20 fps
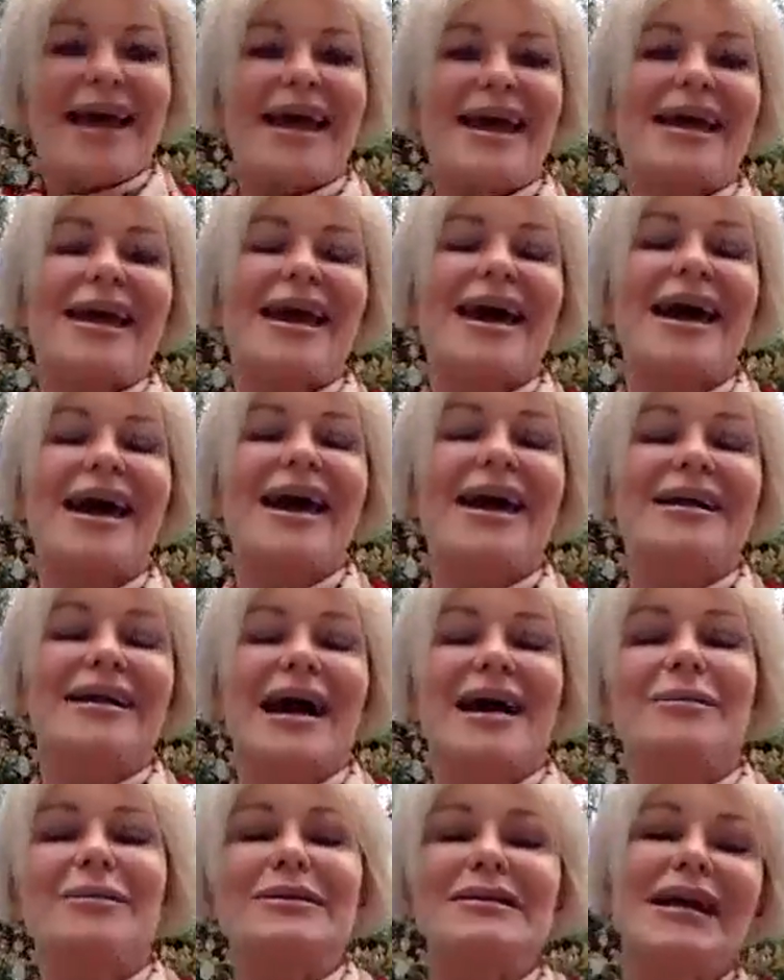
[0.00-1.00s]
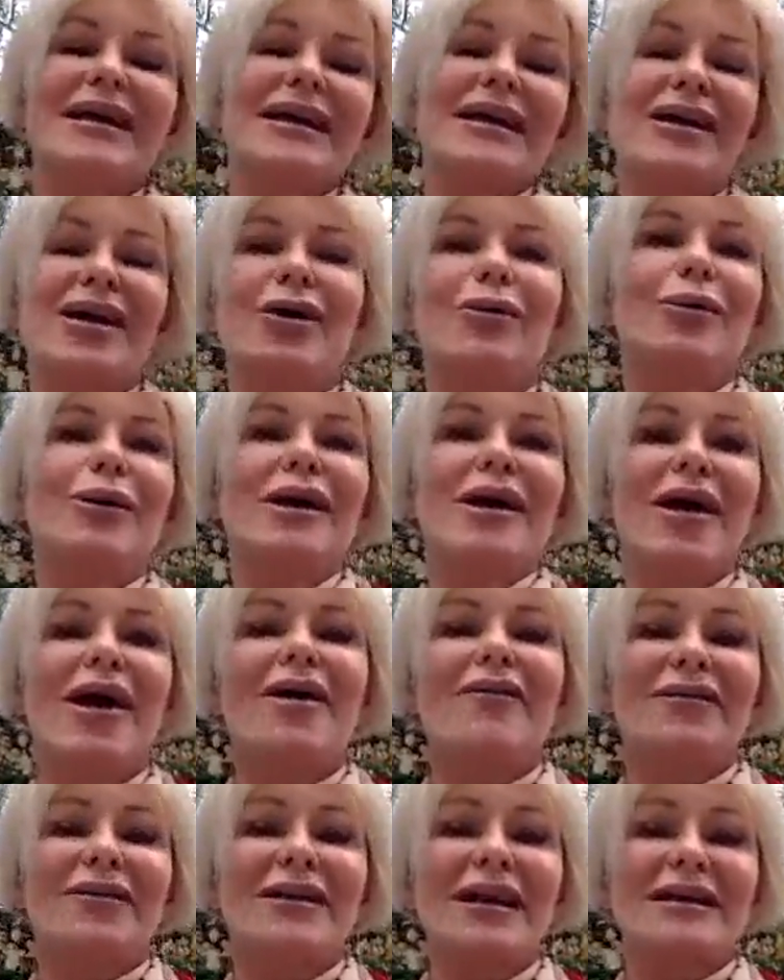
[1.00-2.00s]
And I'll be taking a week
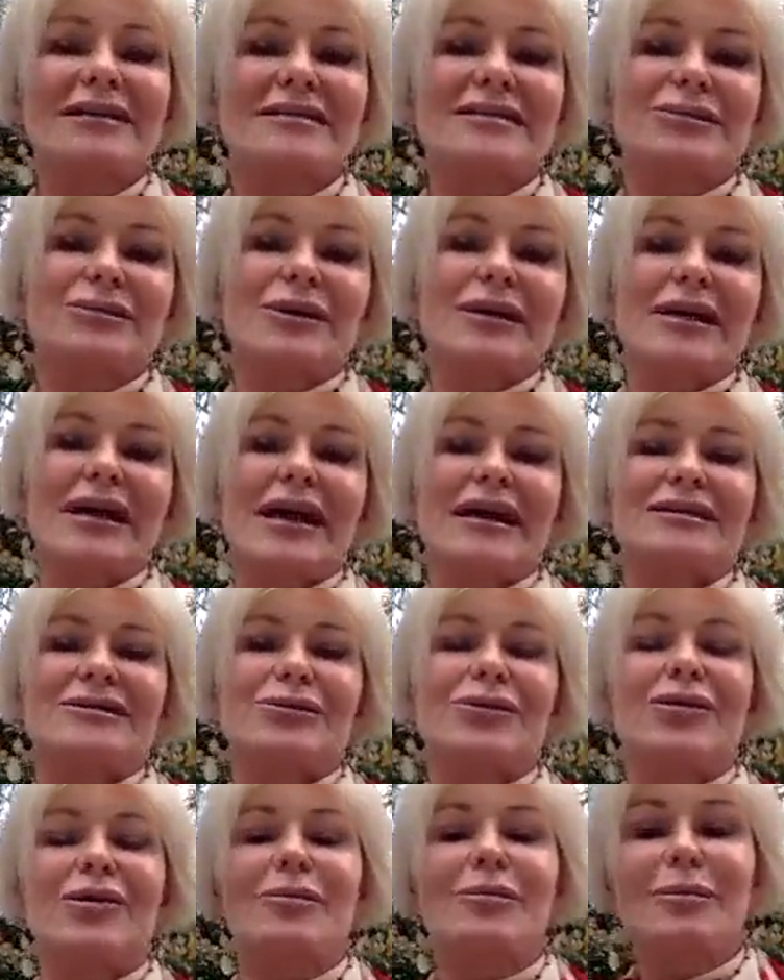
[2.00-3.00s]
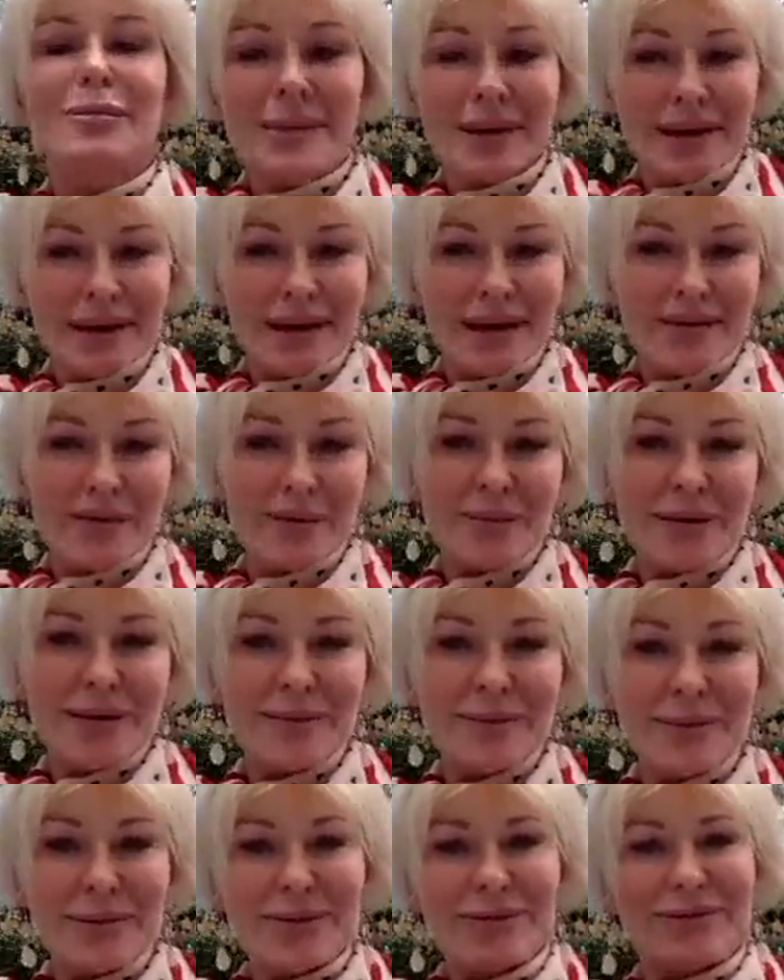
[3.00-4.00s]
off next week as we're in the middle of a big
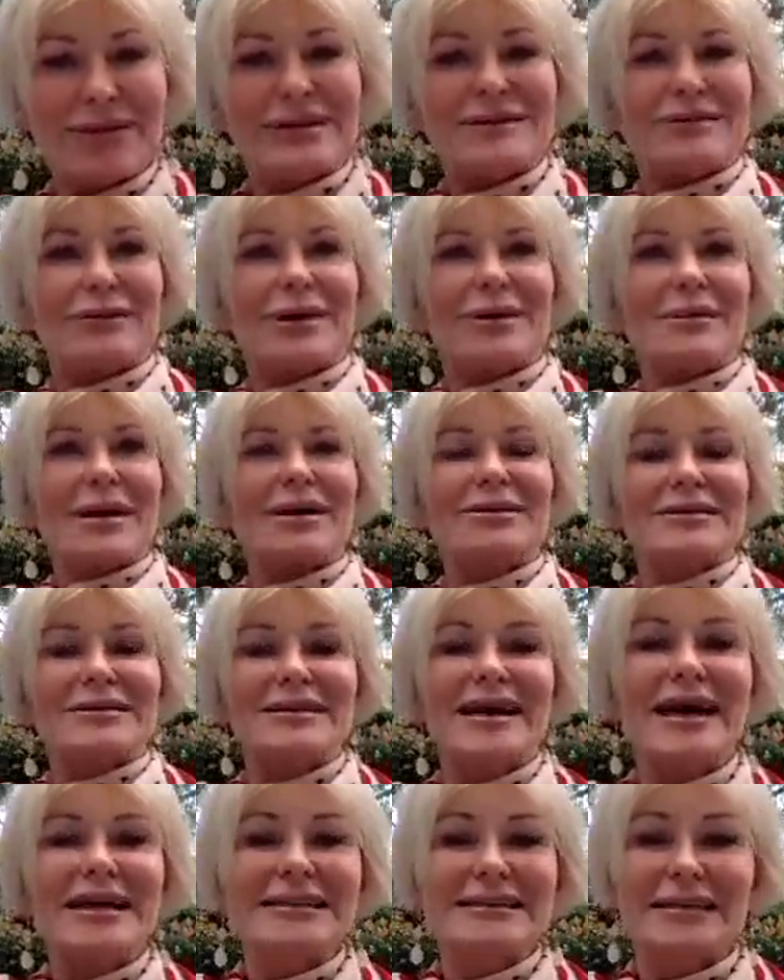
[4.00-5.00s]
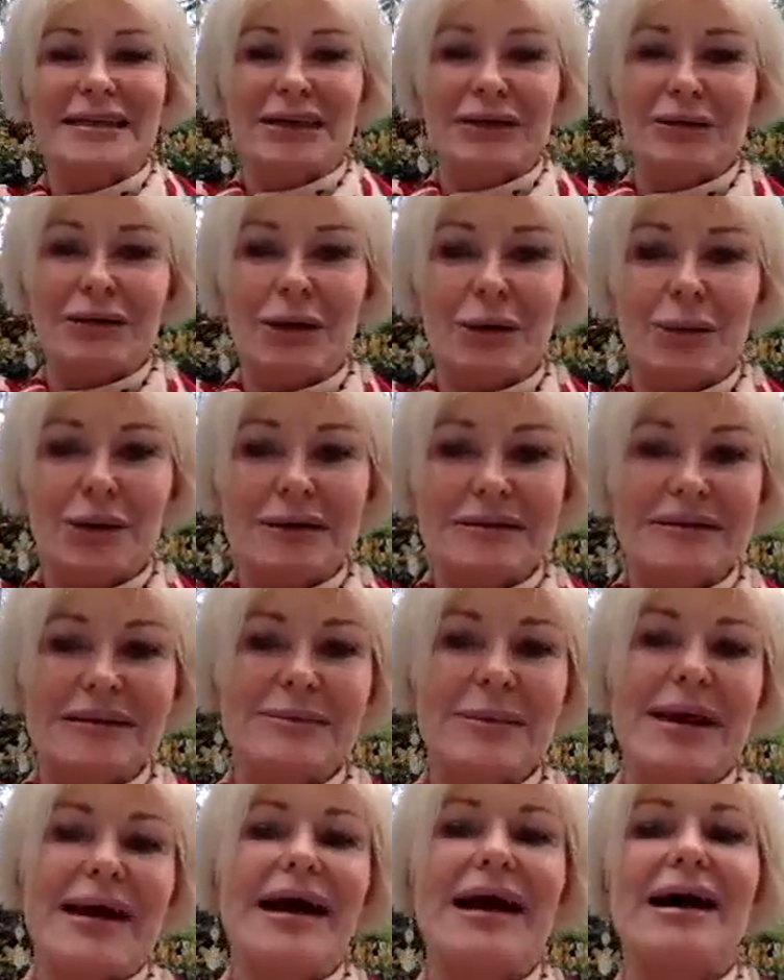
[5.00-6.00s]
move. That's why I'm outside today. You don't want to see
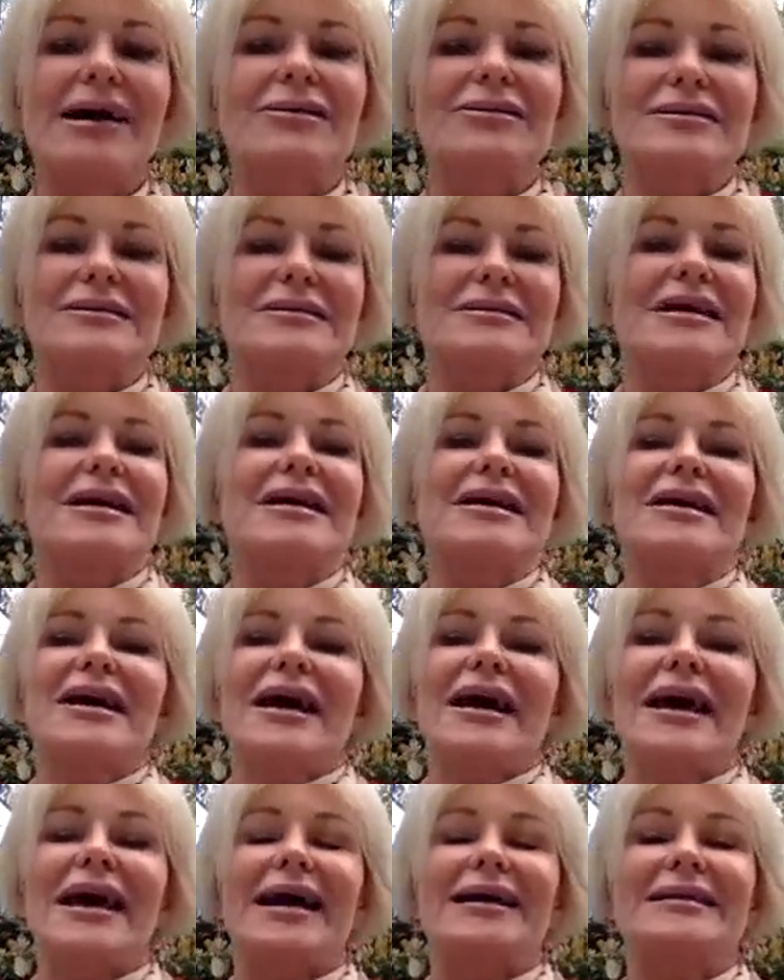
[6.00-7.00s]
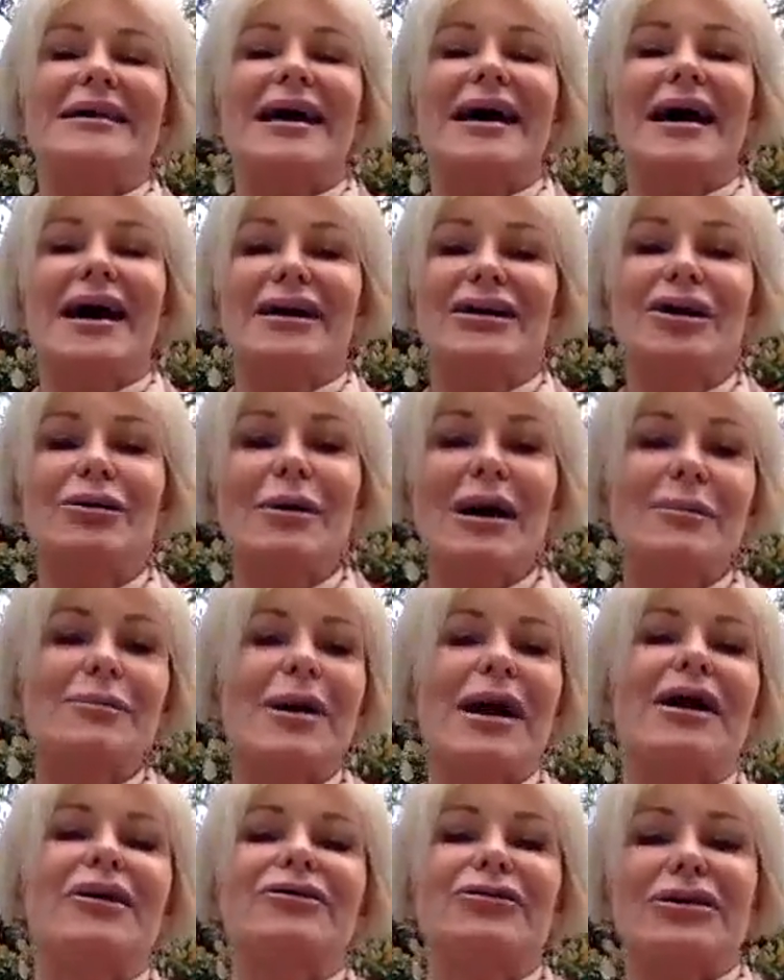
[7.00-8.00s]
my house. And I know my
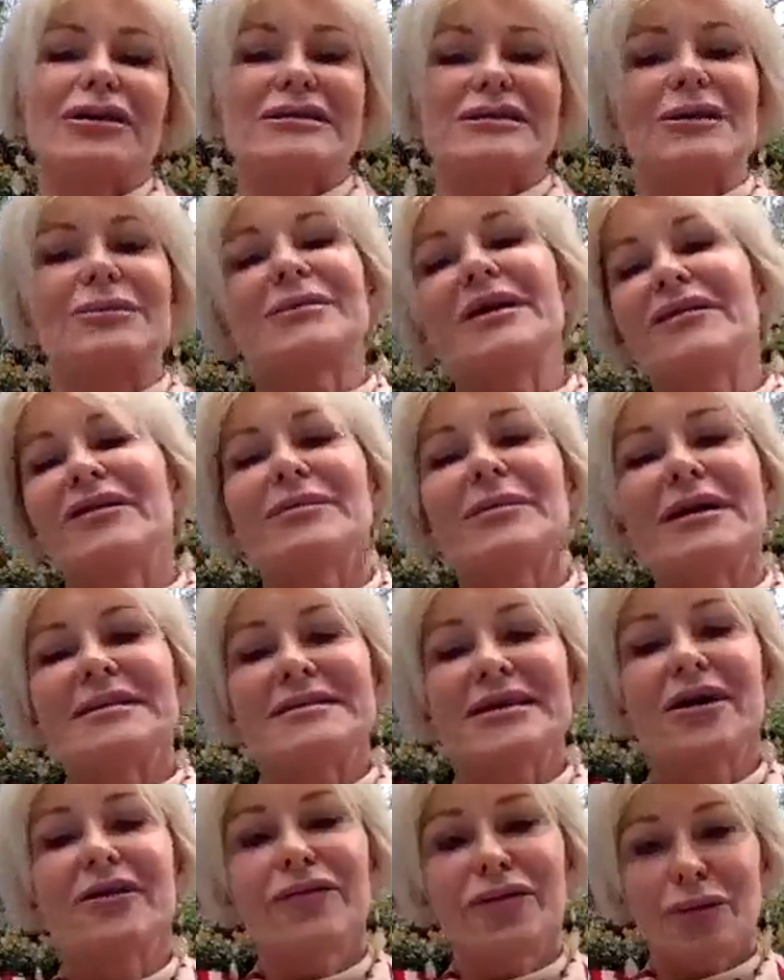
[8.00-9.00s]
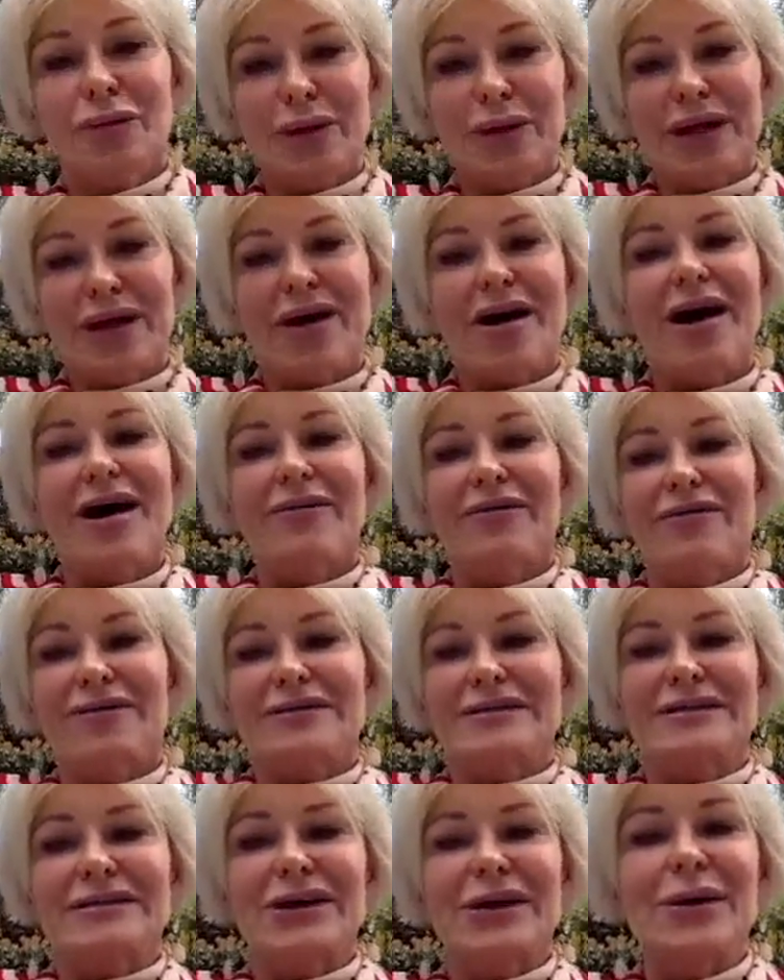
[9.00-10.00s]
boundaries, so I'm giving myself the week off.
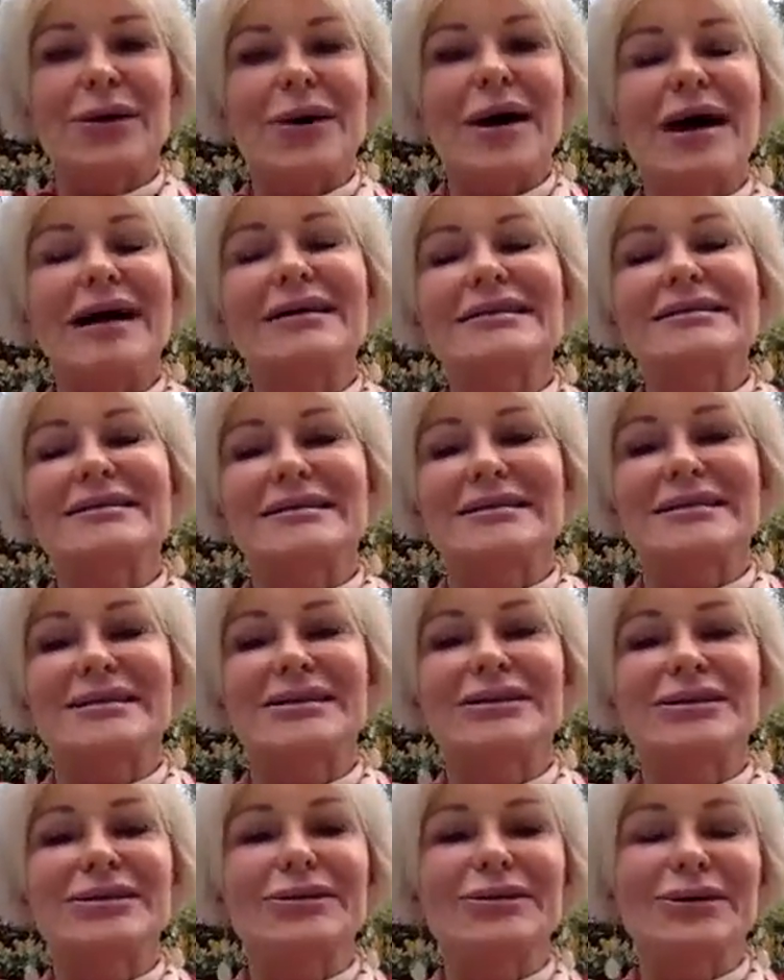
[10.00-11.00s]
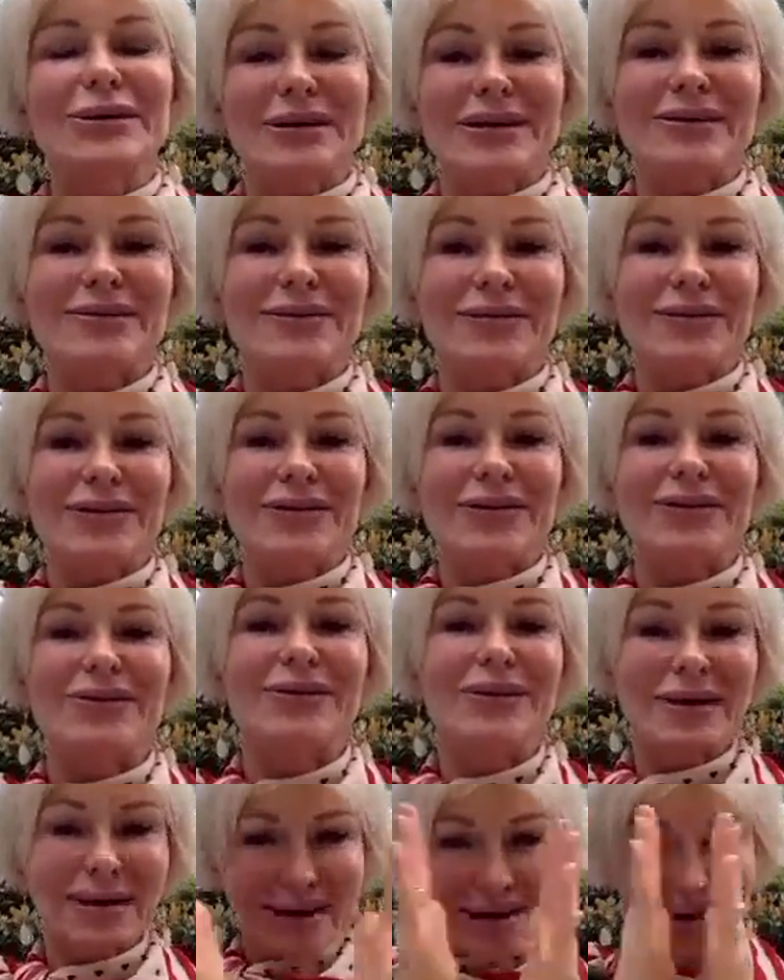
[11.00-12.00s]
So I'll see you in a few.